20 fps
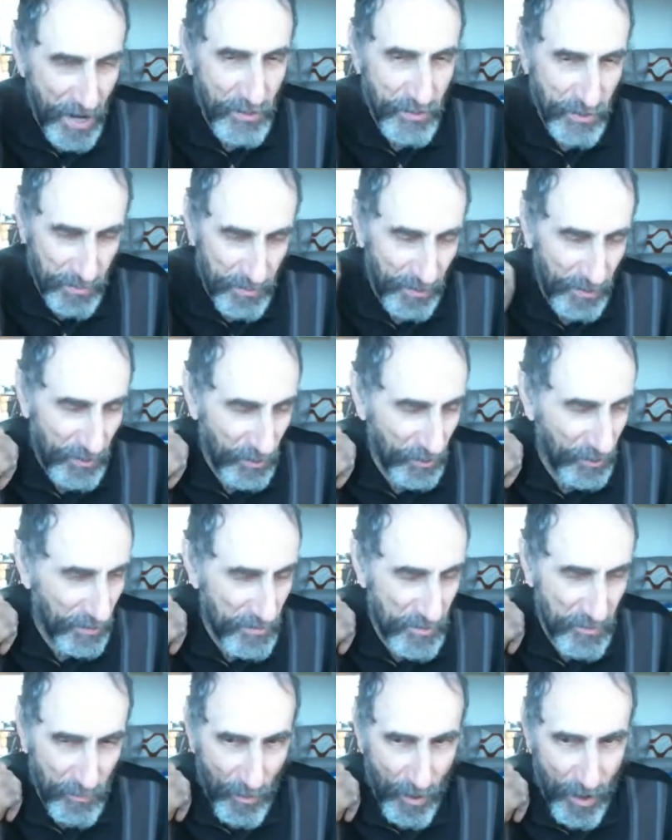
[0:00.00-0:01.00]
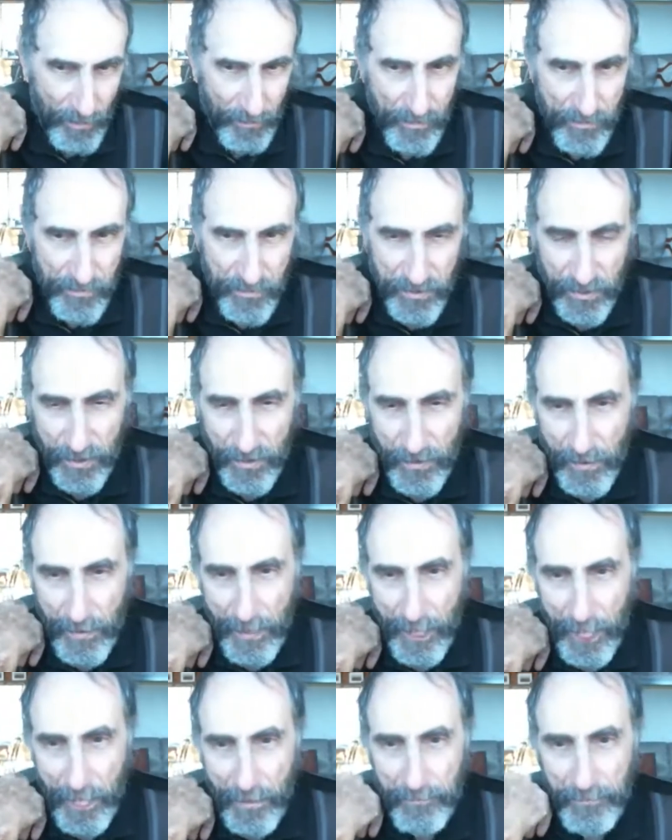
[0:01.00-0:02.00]
that turn out to be Newcomb's problems.
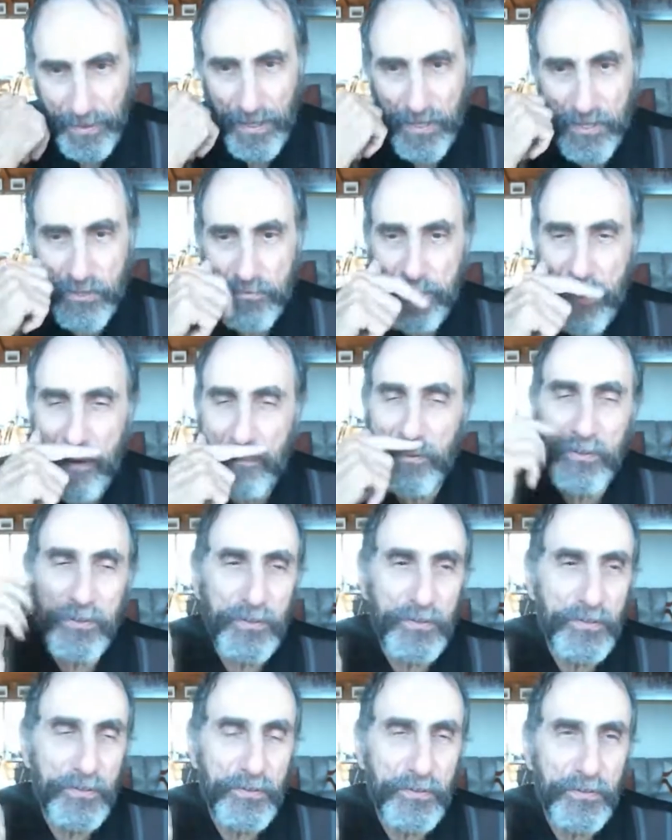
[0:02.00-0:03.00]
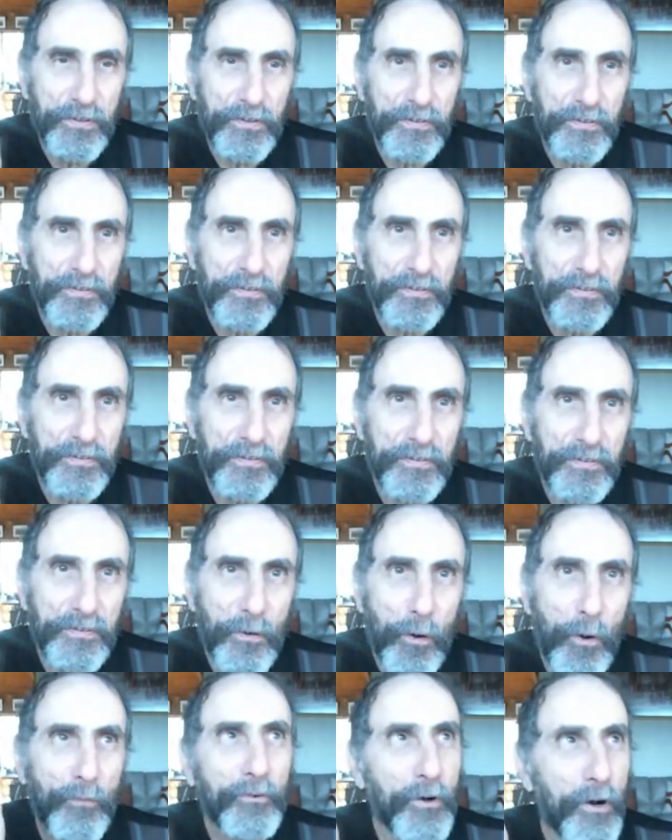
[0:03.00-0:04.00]
Because remember, the
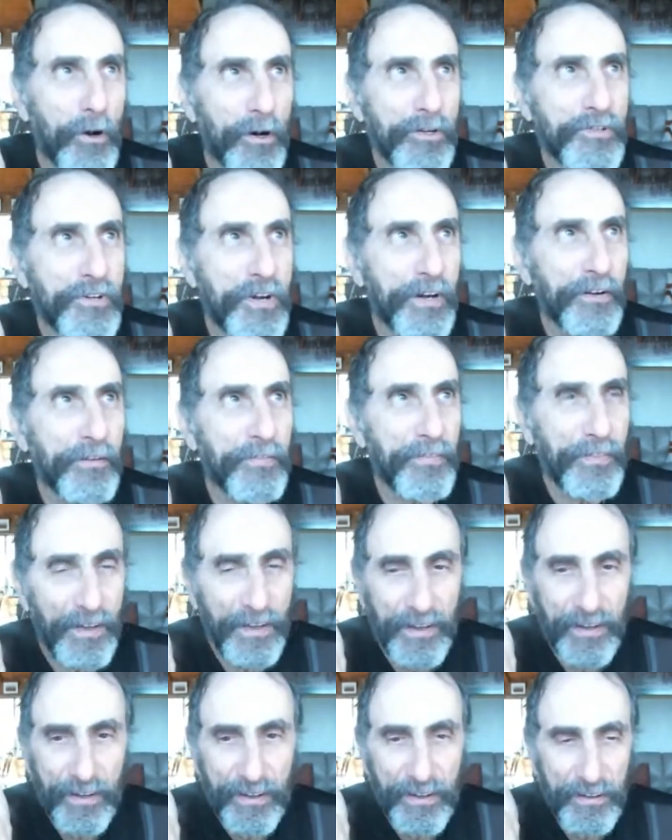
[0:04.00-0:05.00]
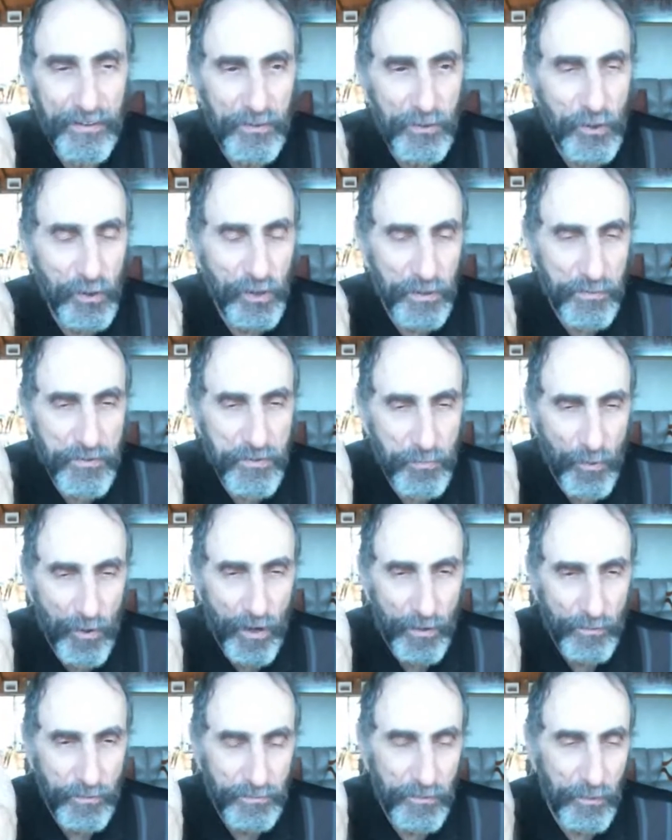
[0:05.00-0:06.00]
overarching thing in
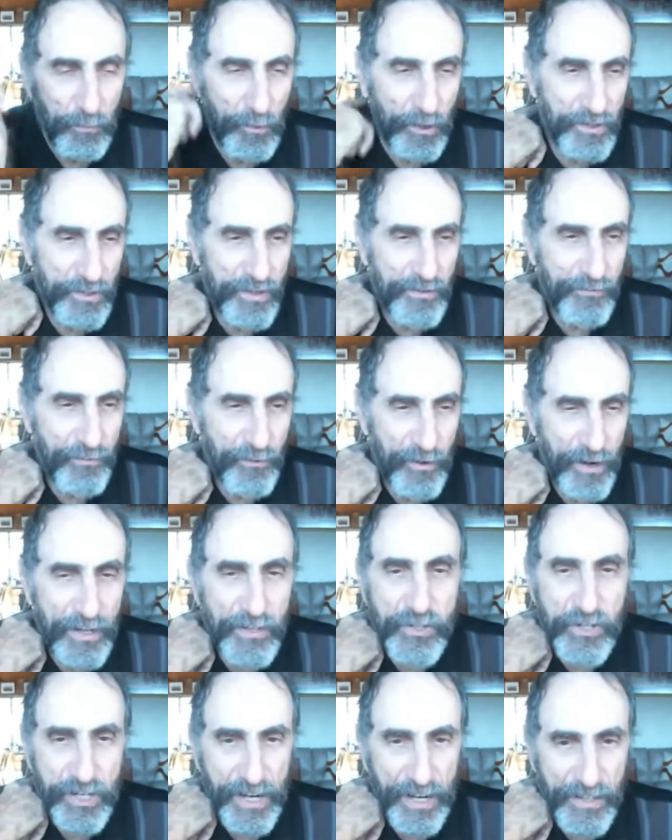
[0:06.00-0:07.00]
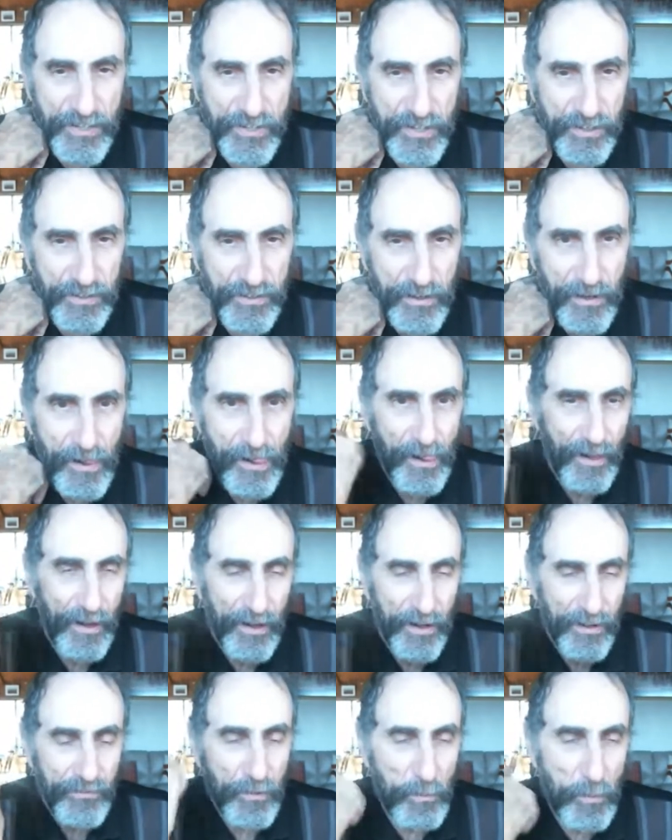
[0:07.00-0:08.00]
Newcomb's problem and what differentiates it
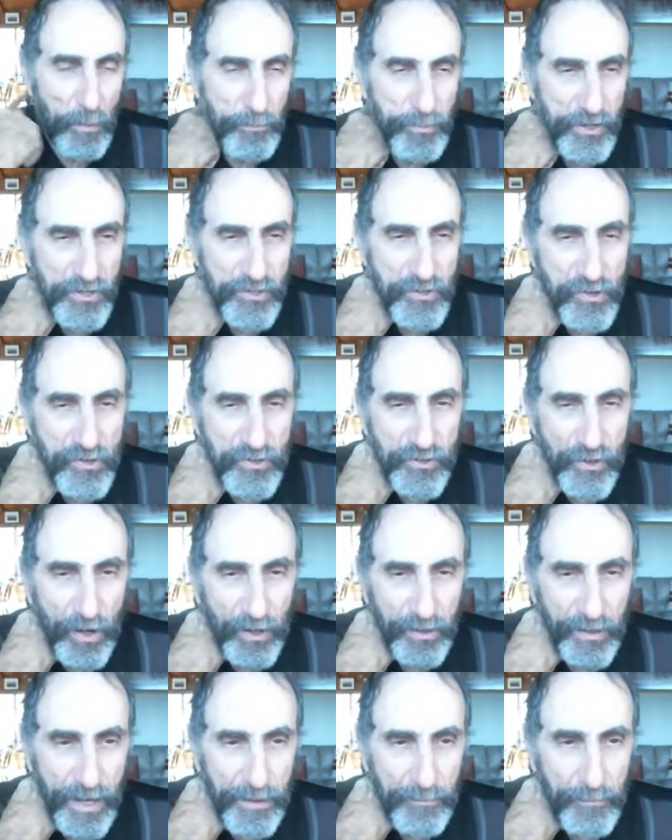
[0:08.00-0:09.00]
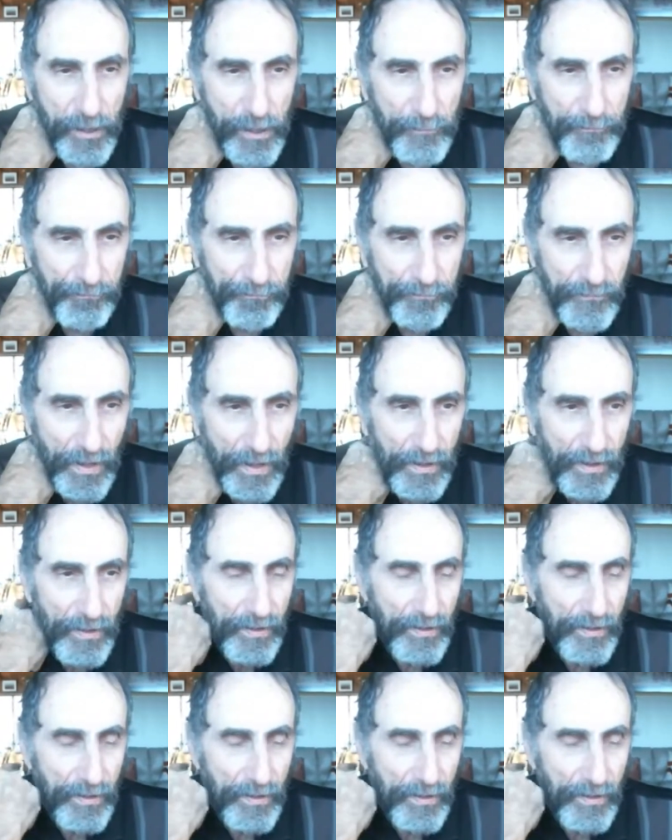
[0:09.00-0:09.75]
from a prisoner's dilemma